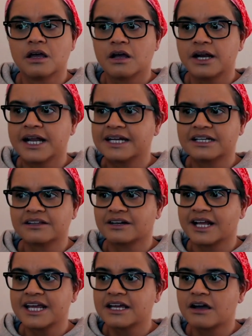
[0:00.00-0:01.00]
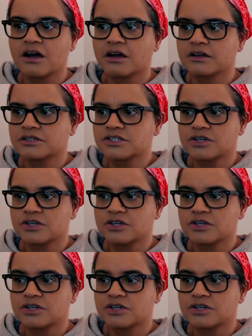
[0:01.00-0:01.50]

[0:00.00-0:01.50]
Lady of the Lake, uh, so